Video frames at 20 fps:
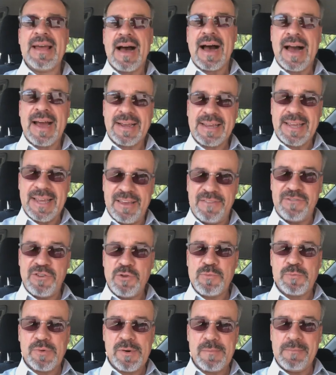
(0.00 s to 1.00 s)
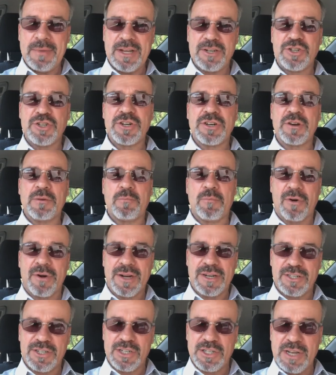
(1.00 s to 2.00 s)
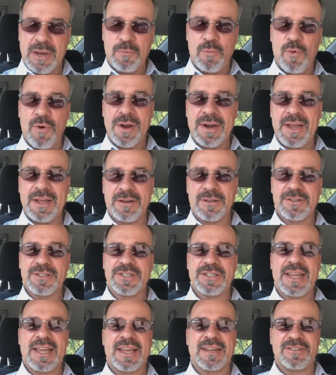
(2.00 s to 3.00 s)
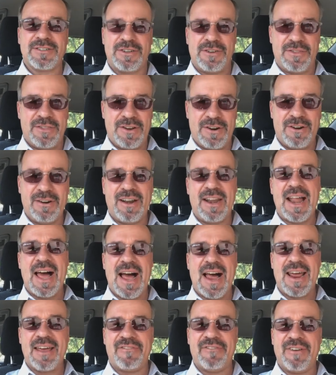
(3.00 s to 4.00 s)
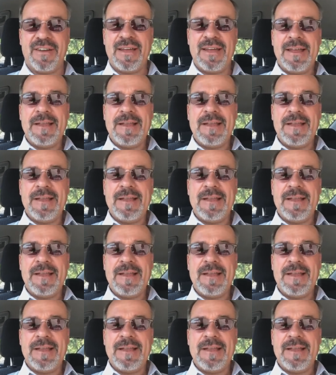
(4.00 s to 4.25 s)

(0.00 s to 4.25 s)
I give you permission to bring someone else into their life